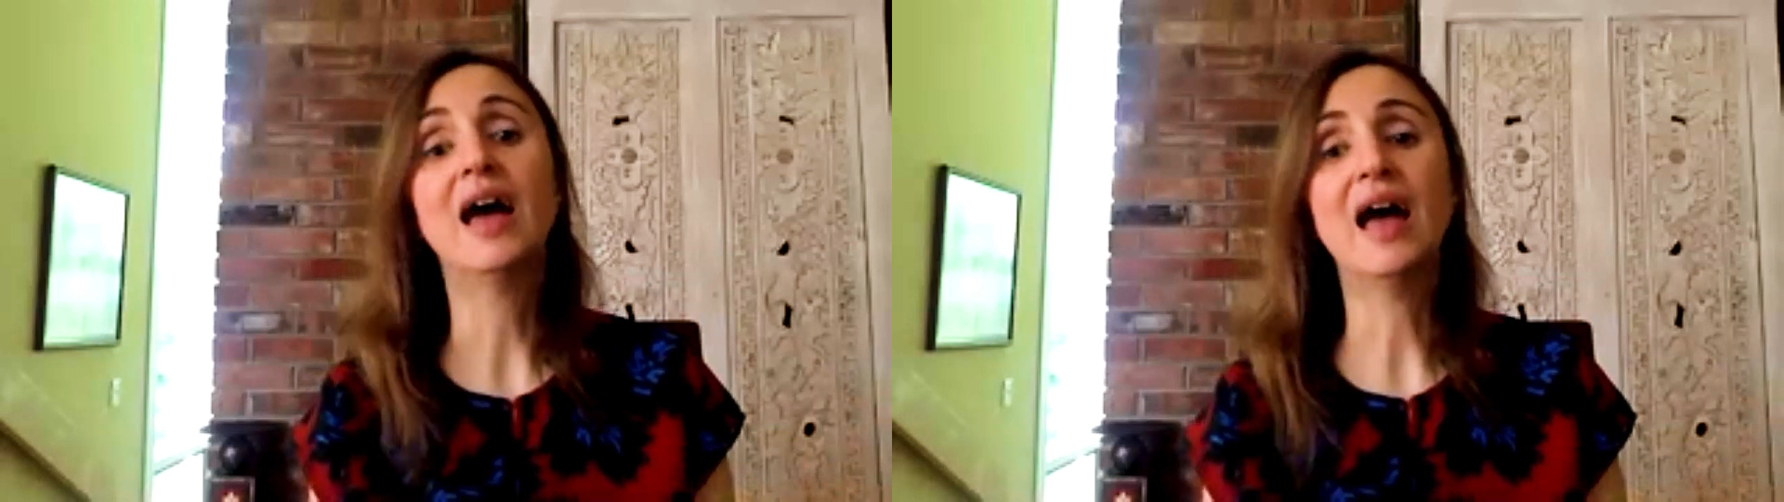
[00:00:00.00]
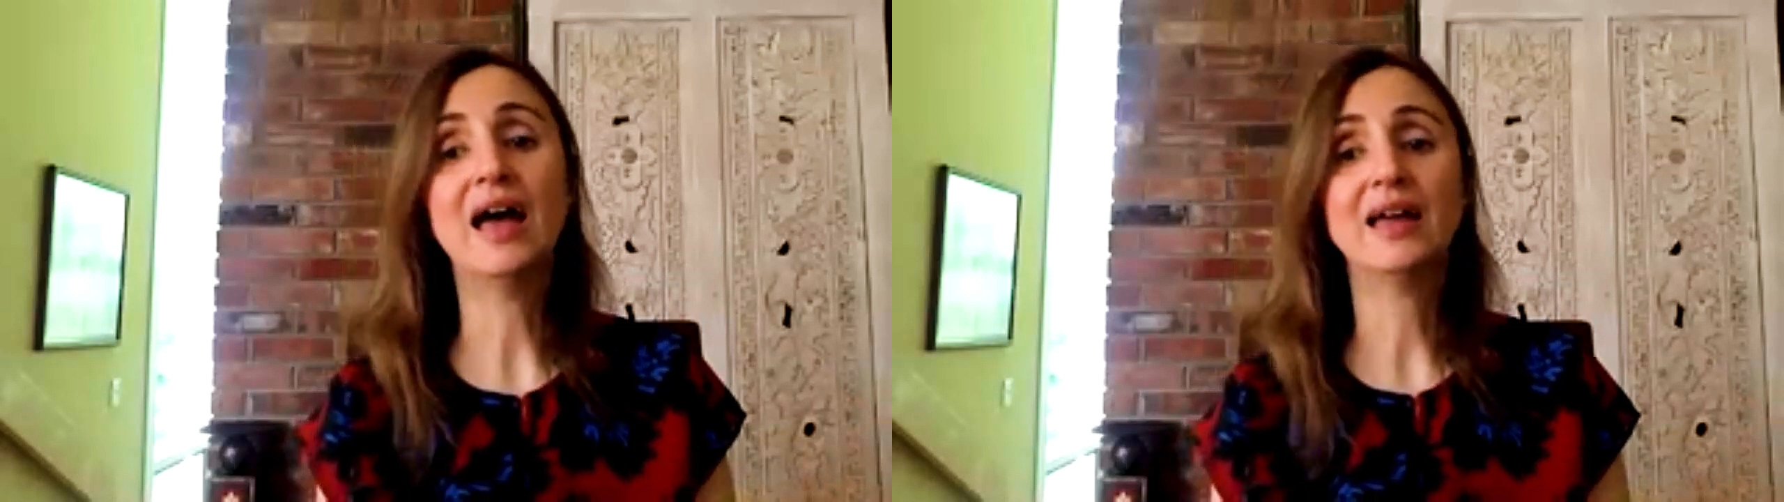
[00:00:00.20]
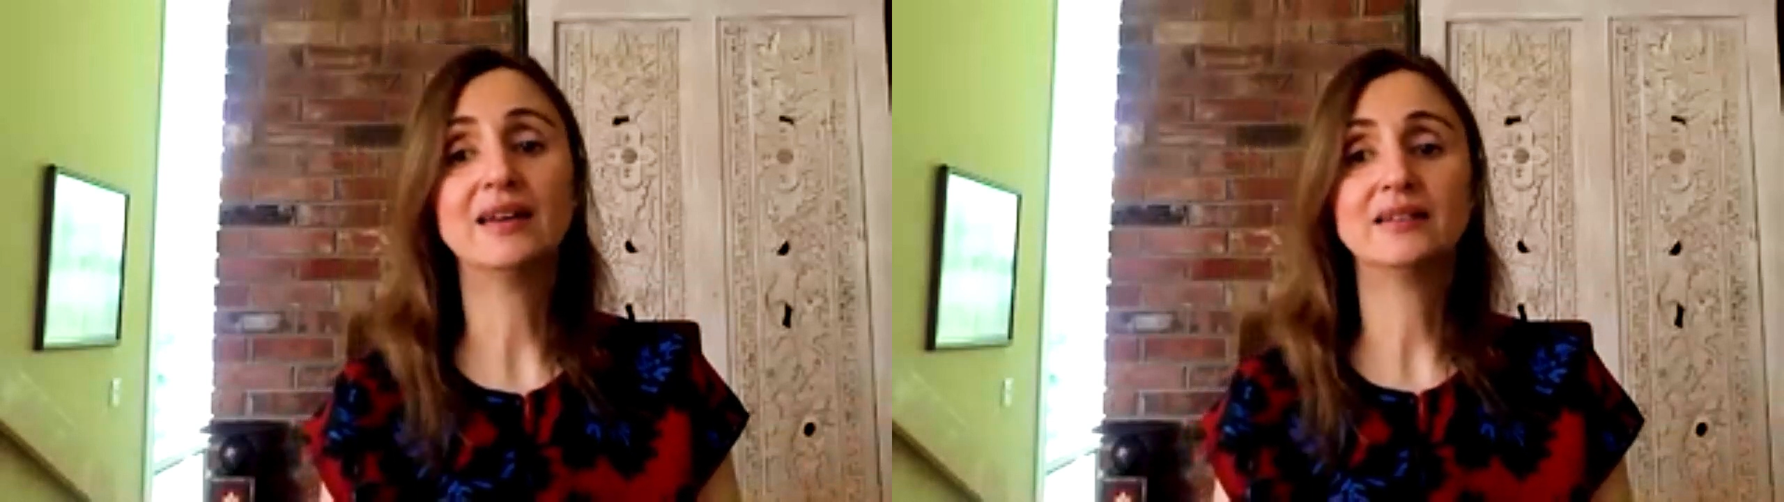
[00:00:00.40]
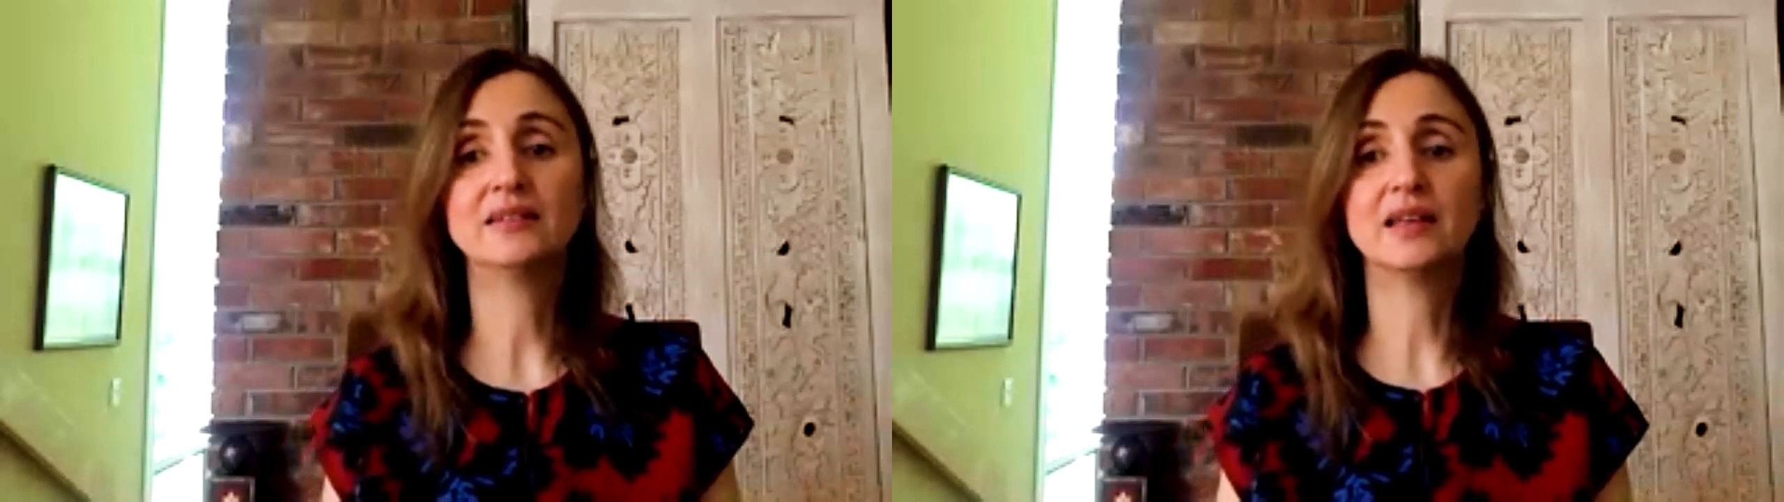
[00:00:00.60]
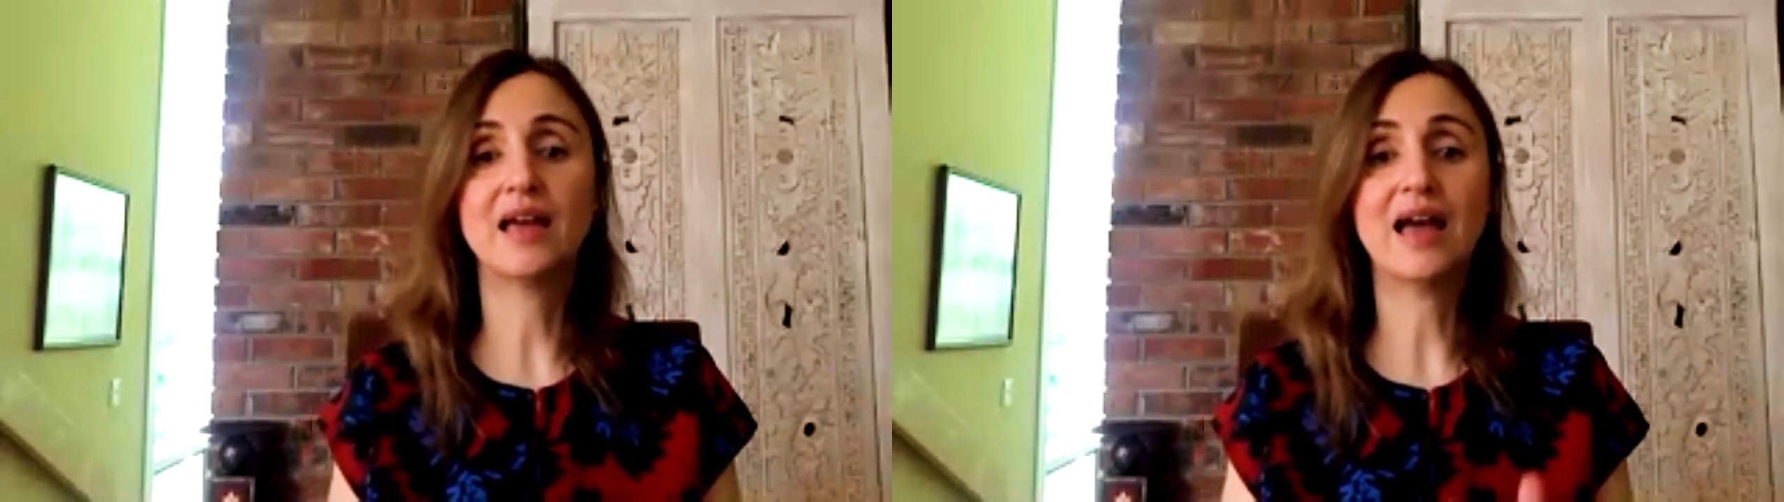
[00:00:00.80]
and,
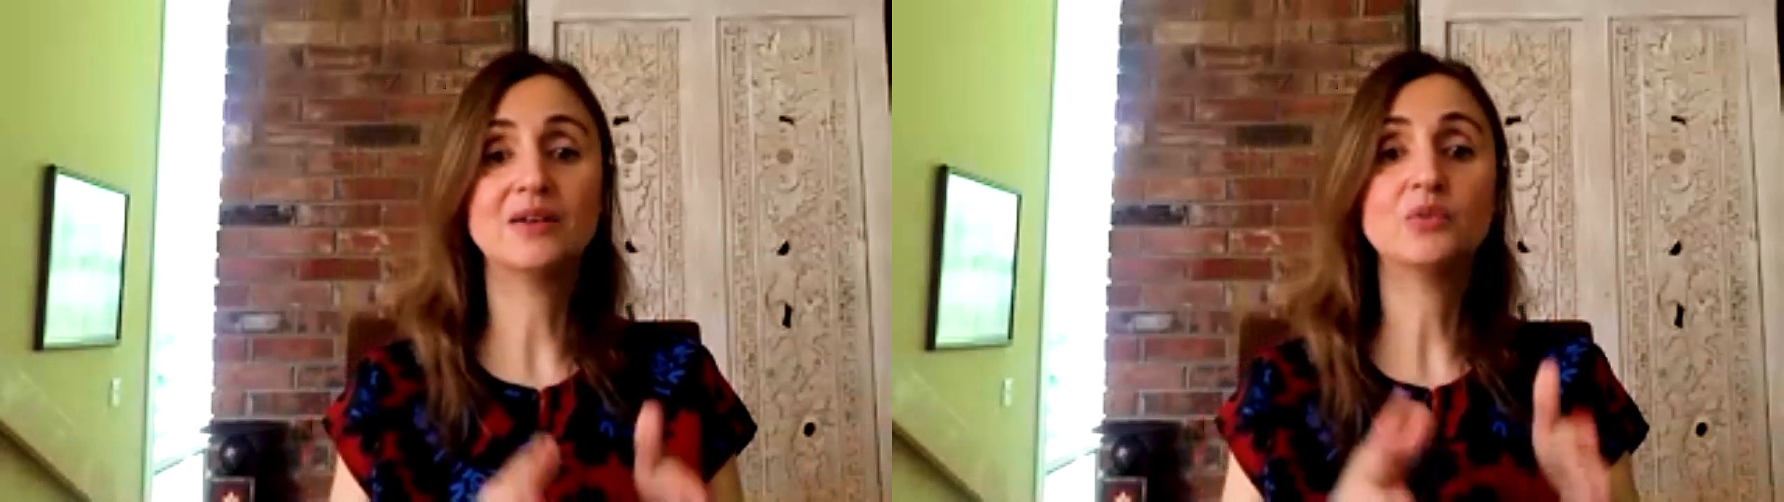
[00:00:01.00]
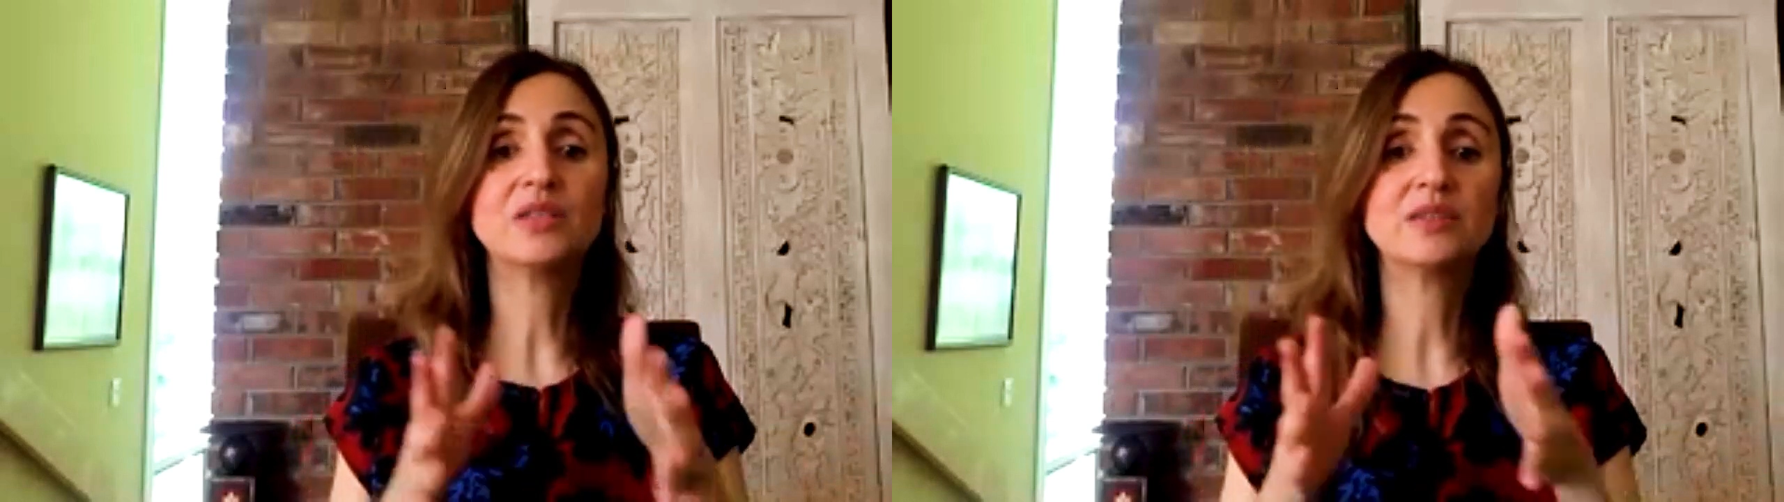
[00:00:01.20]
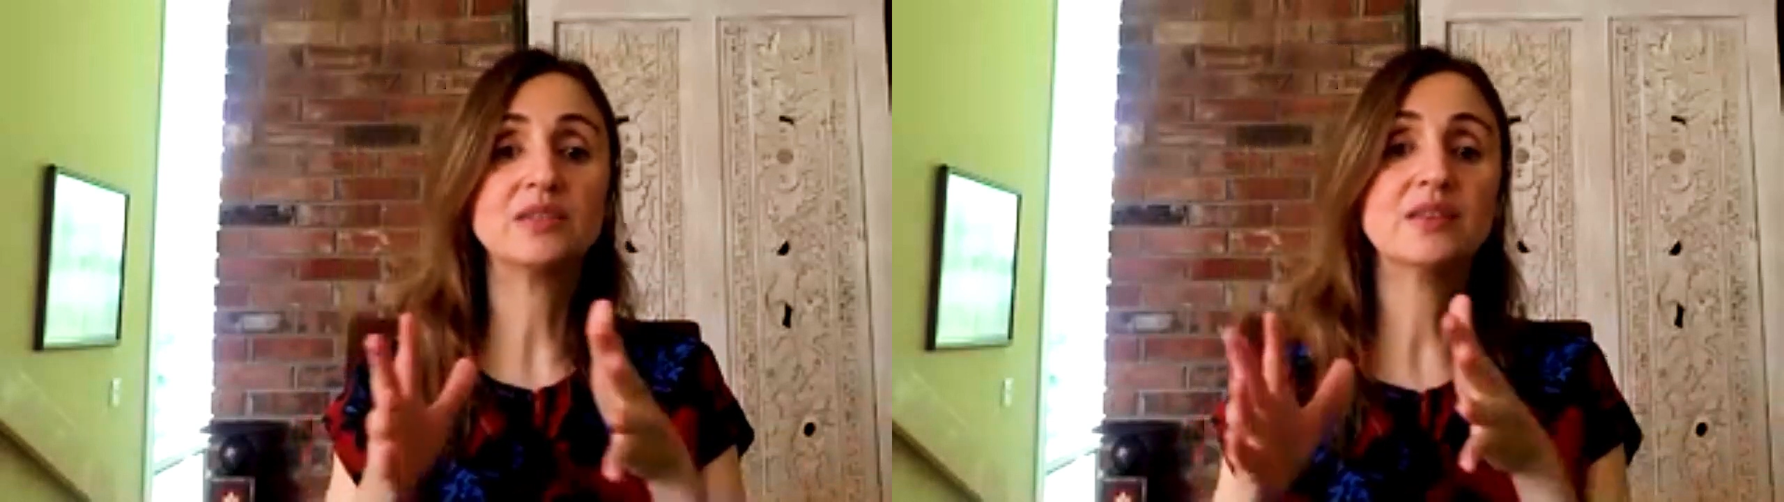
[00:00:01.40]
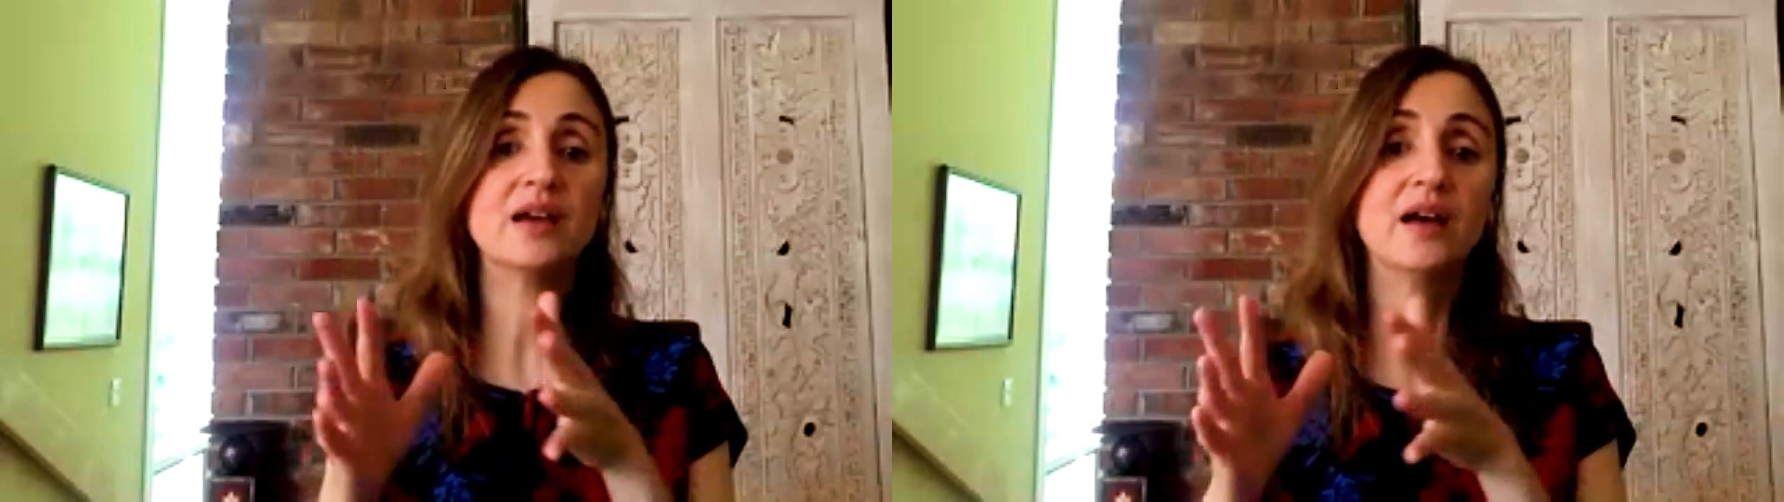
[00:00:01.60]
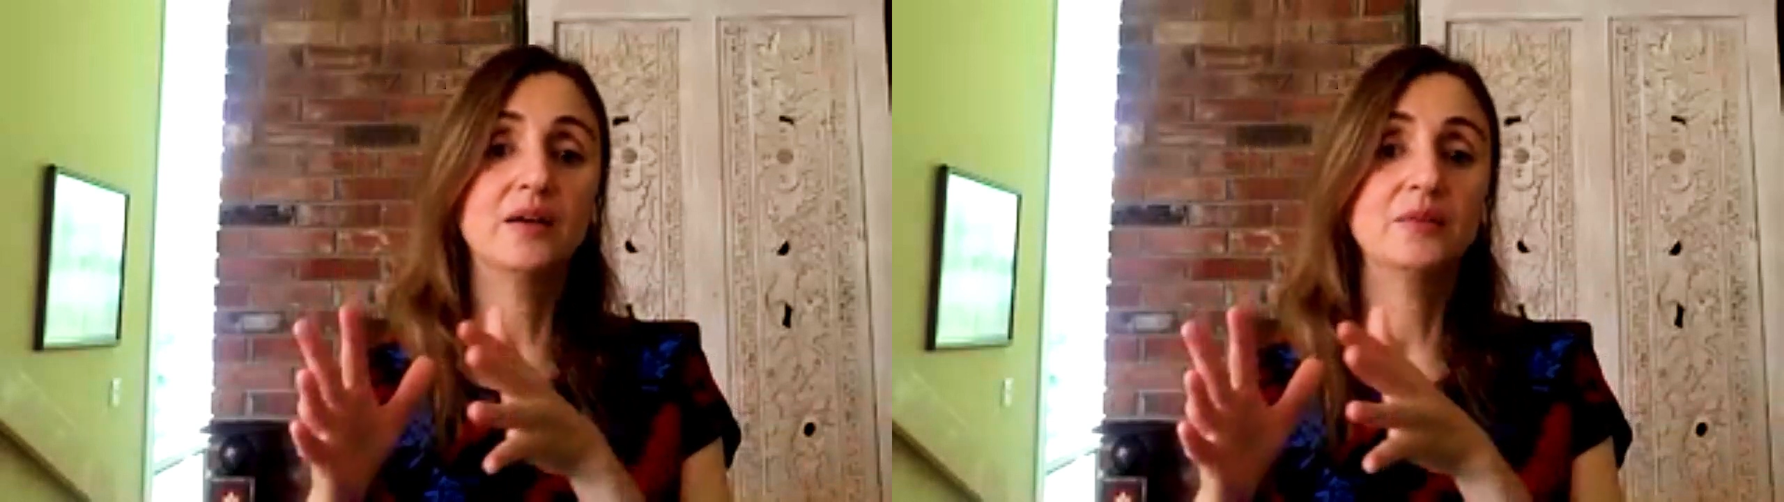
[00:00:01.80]
and with
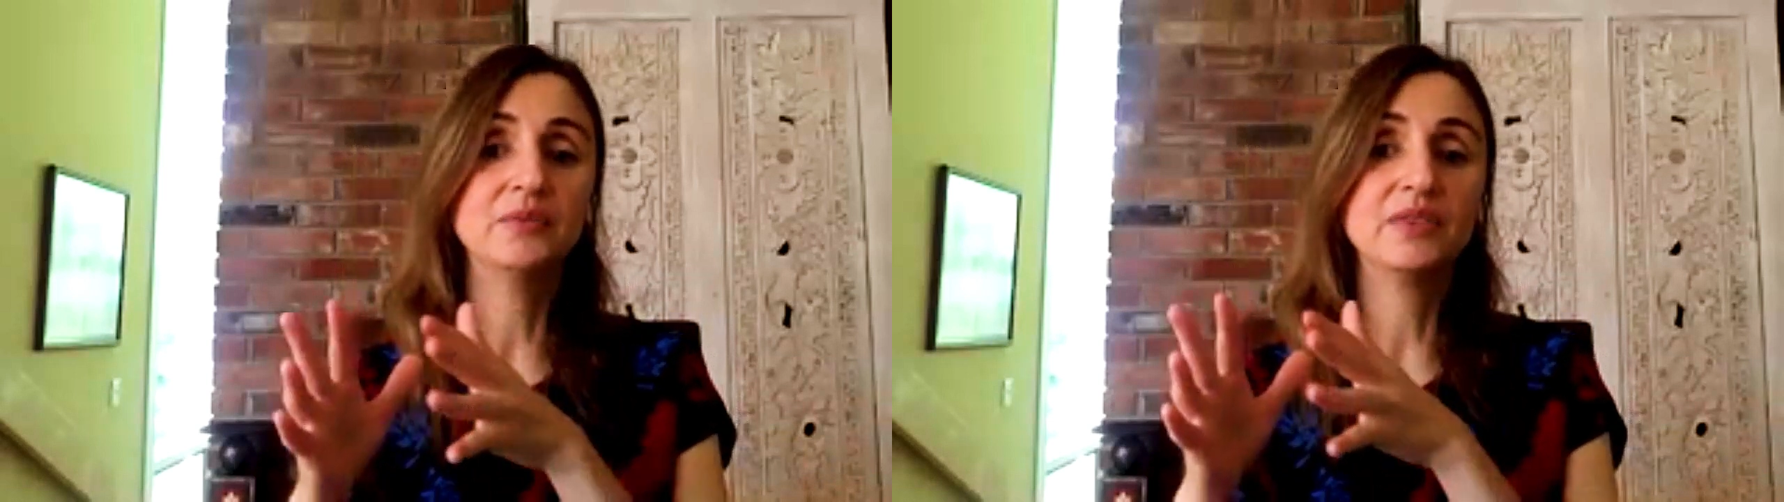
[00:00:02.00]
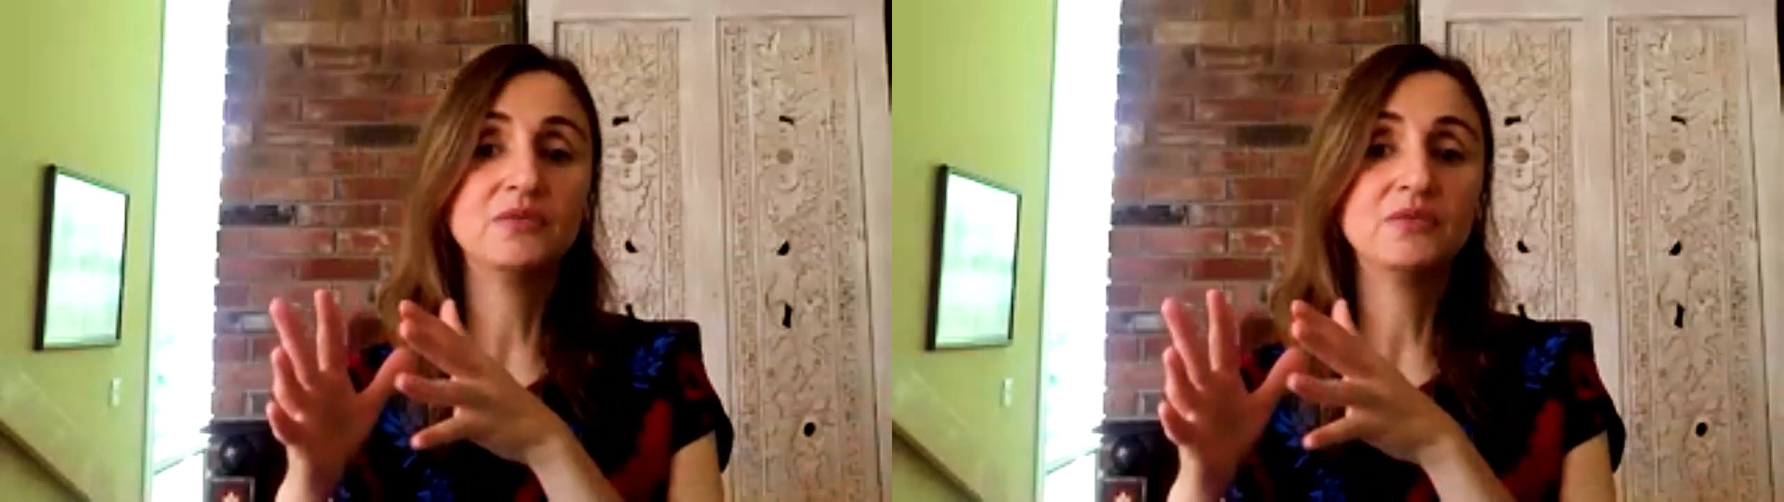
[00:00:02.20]
um,